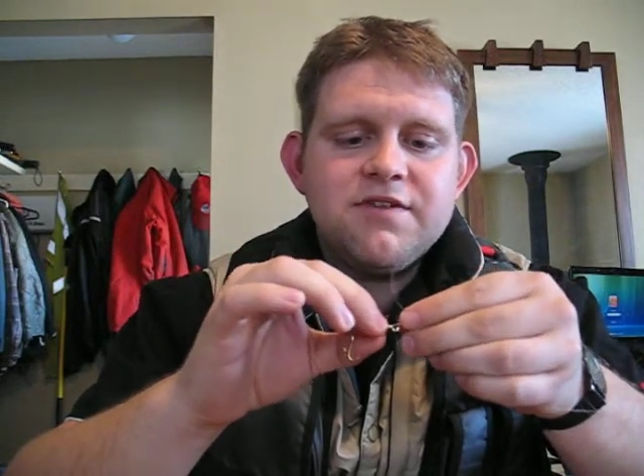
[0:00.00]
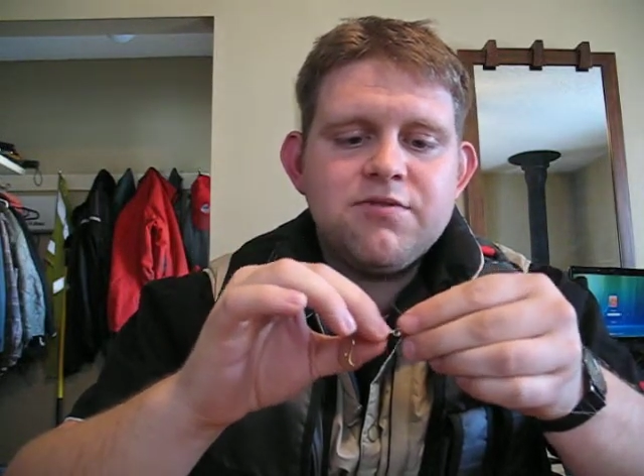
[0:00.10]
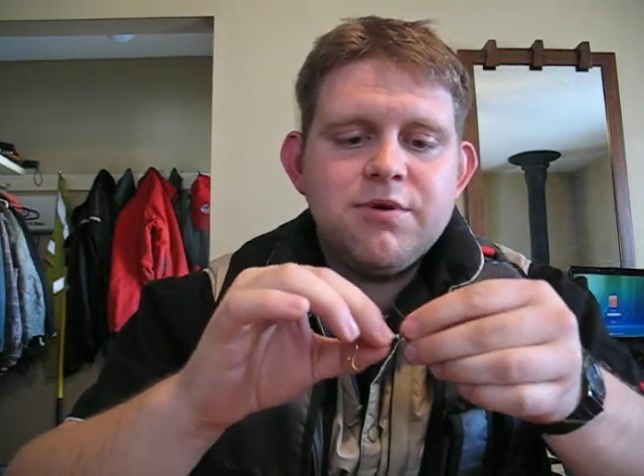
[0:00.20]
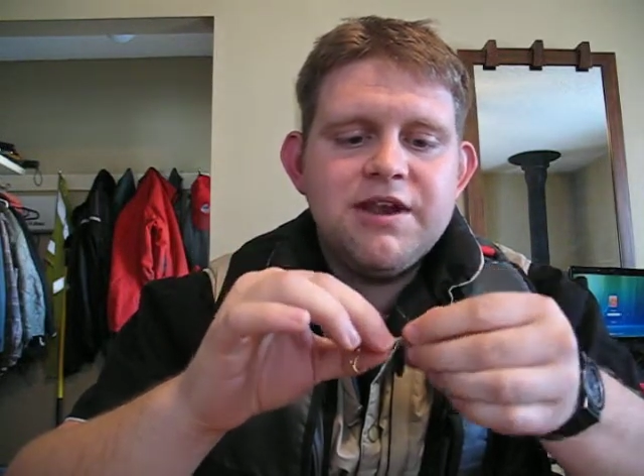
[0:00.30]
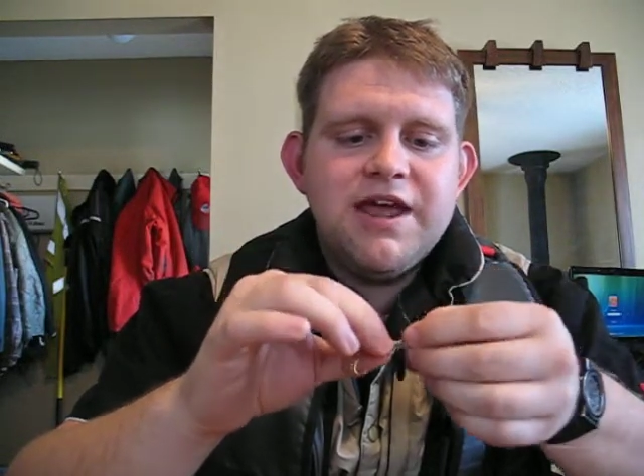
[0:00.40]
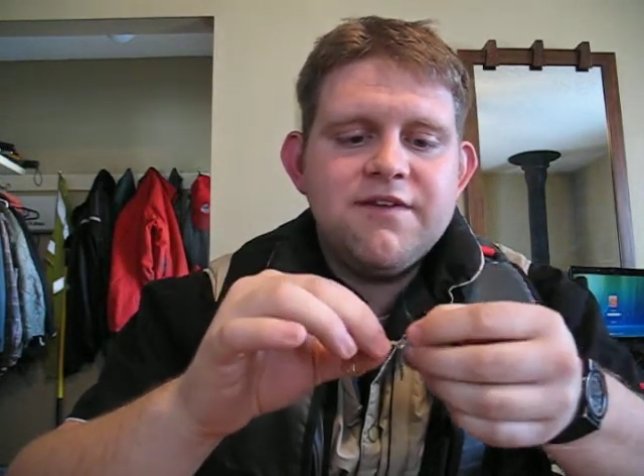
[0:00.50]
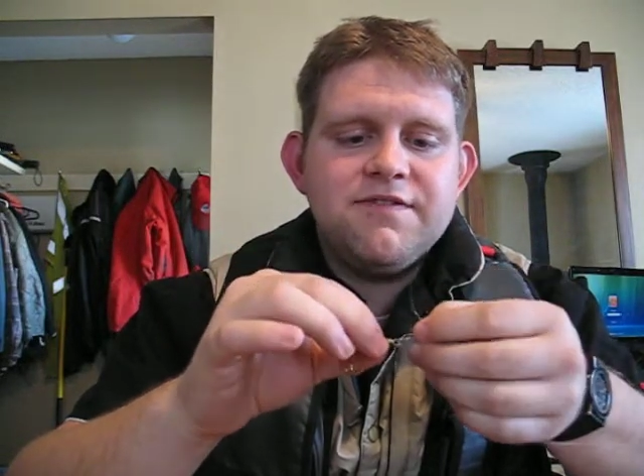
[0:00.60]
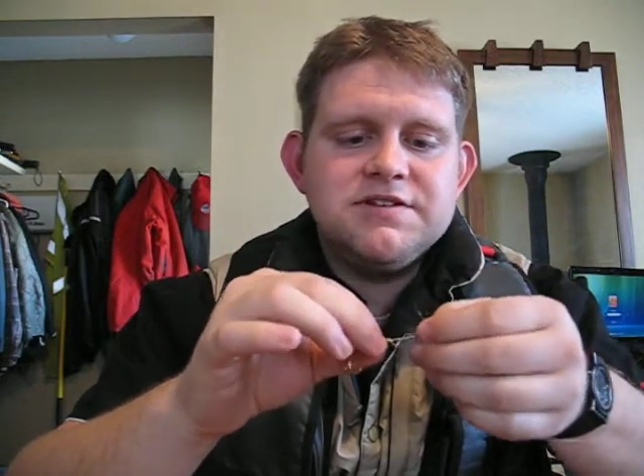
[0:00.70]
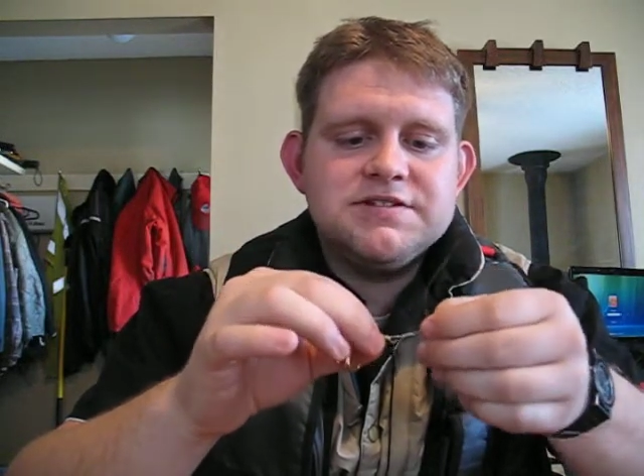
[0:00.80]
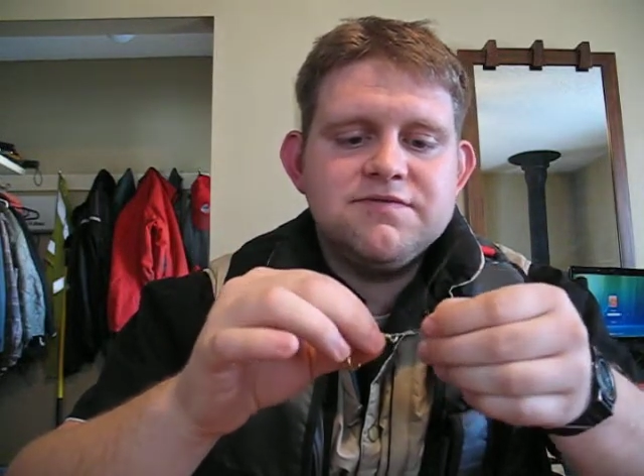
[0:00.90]
to 3.5
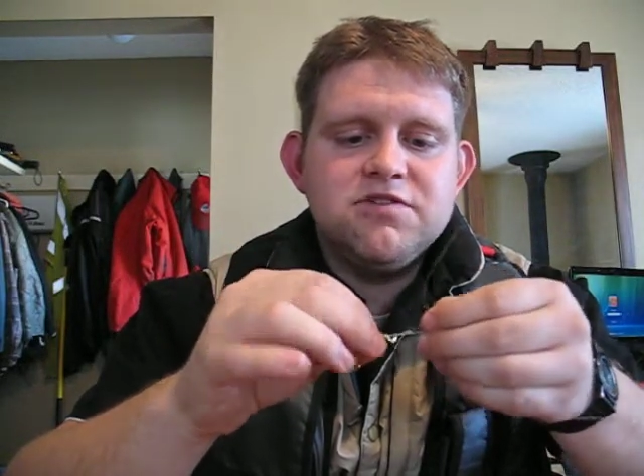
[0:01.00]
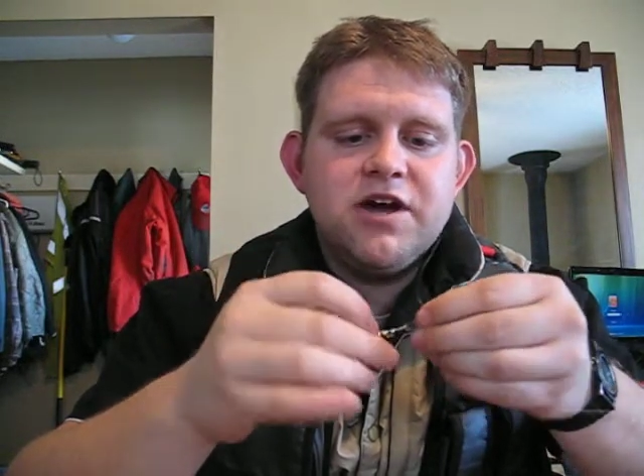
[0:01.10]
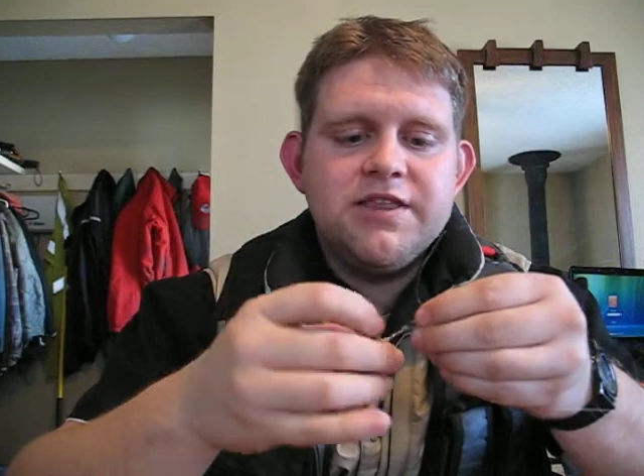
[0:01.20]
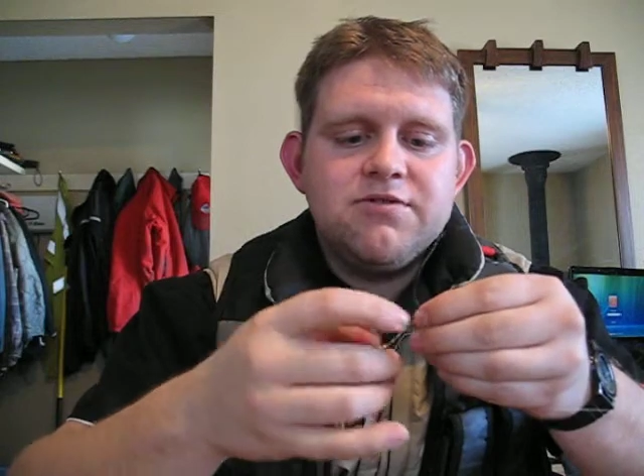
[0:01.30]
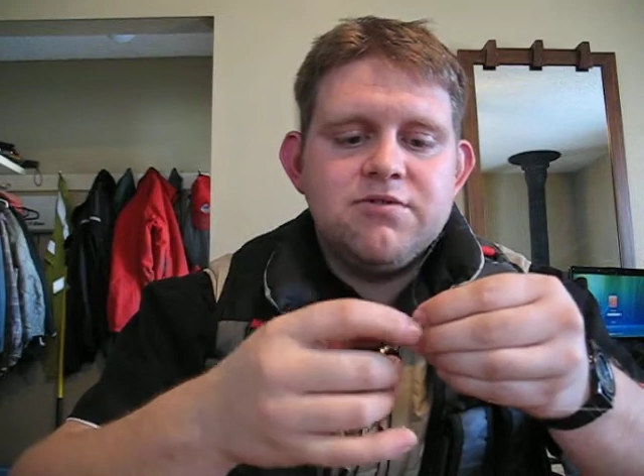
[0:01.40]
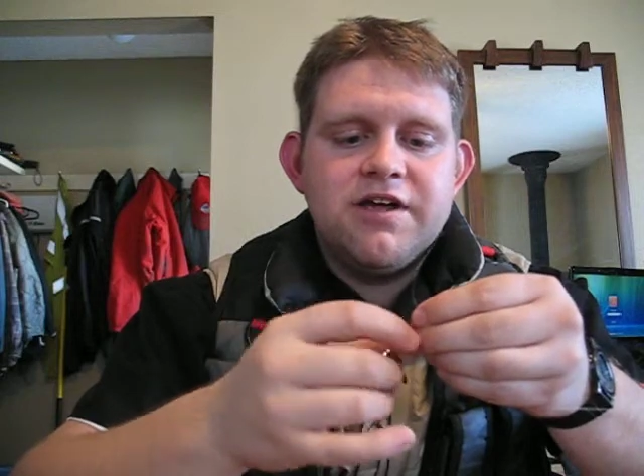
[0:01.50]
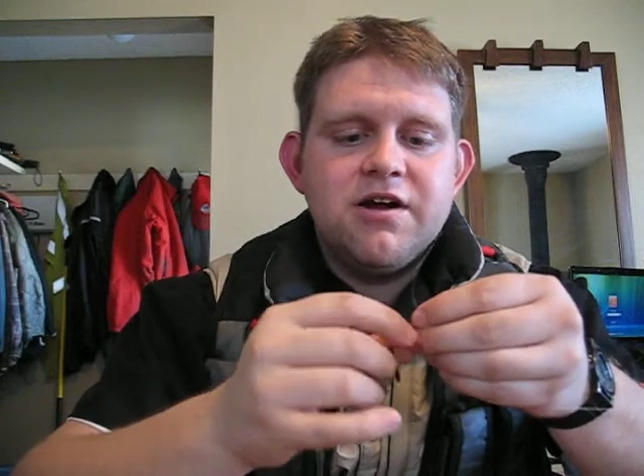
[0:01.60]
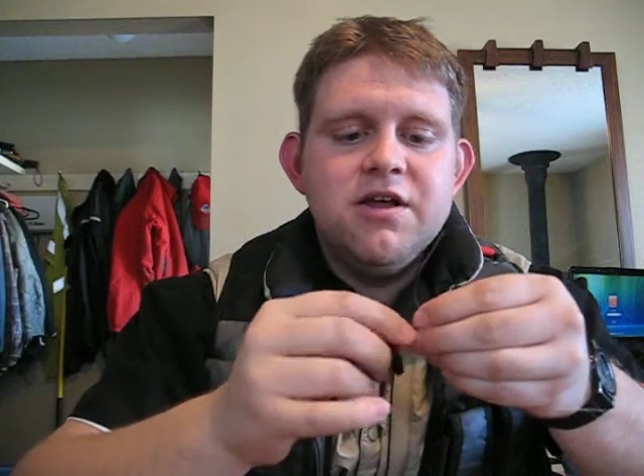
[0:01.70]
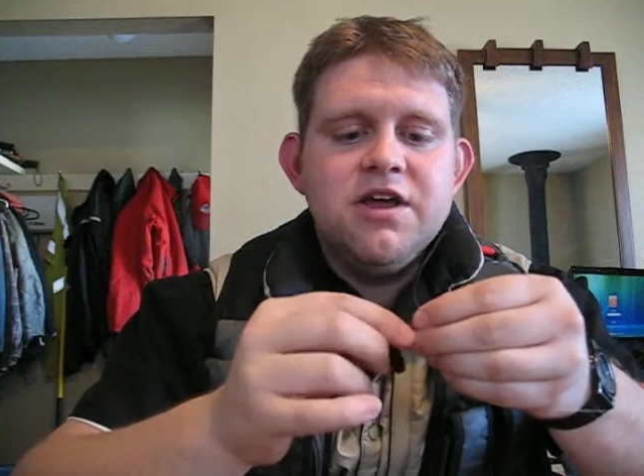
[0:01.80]
inches of line through there.